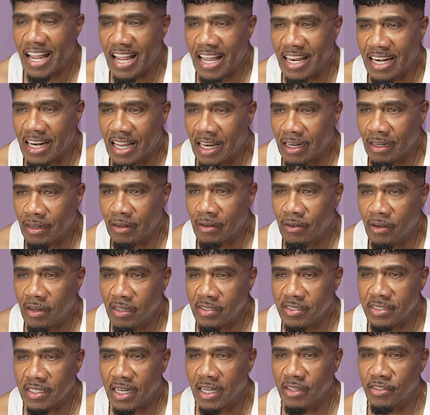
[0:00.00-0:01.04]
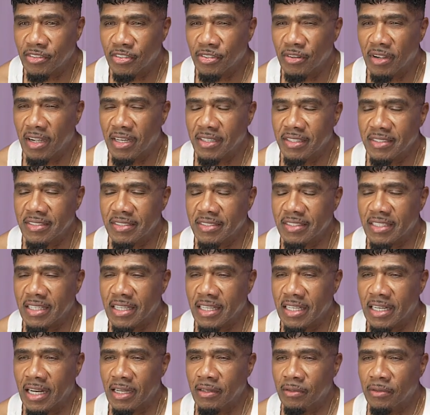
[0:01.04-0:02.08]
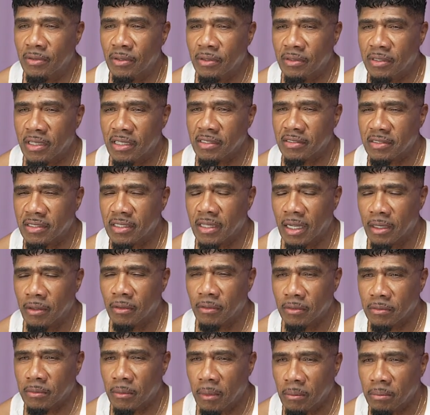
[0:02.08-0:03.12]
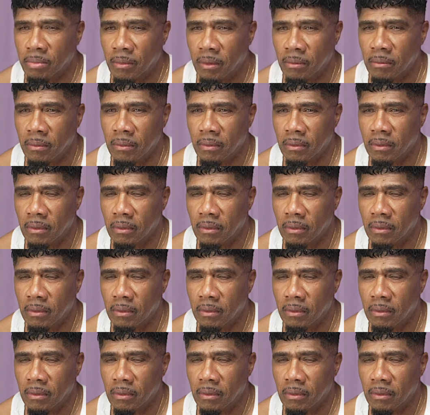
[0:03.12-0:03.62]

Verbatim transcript: And I lost, I tried to sing, and I, next thing I know, boom, boom.